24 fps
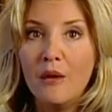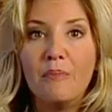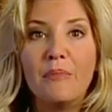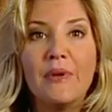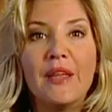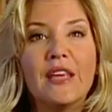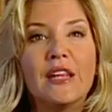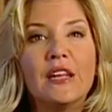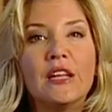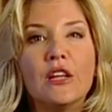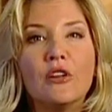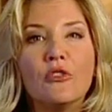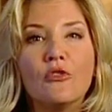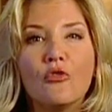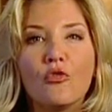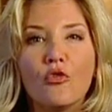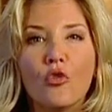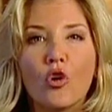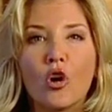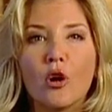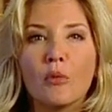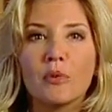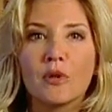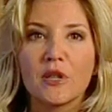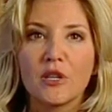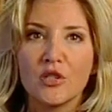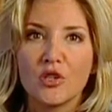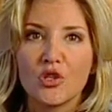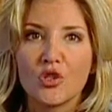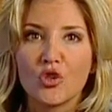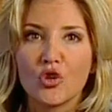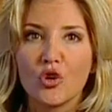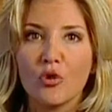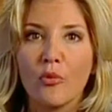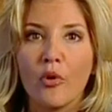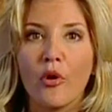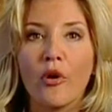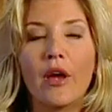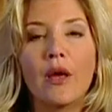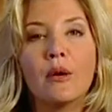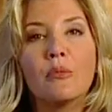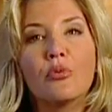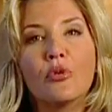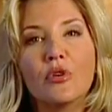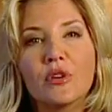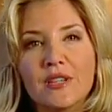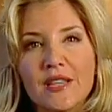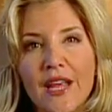Be an informed consumer
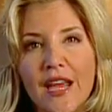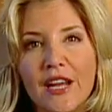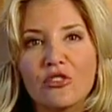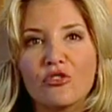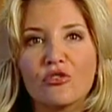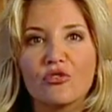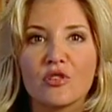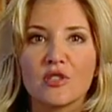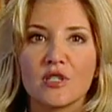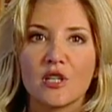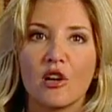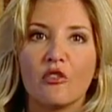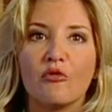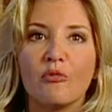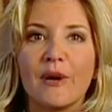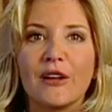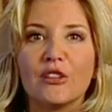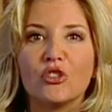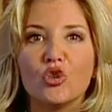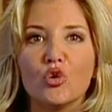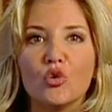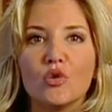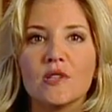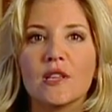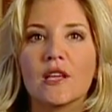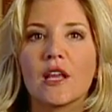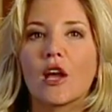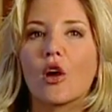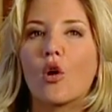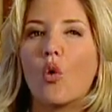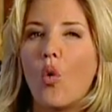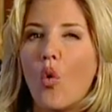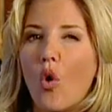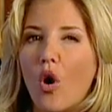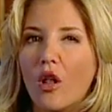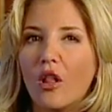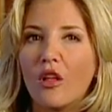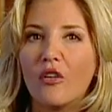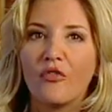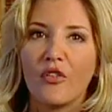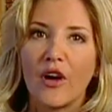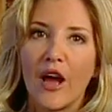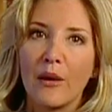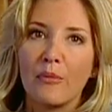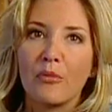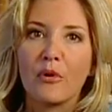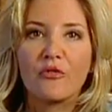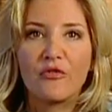and protect yourself by choosing a
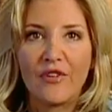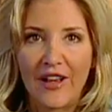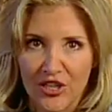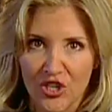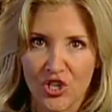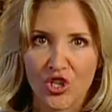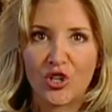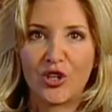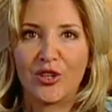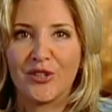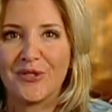qualified professional.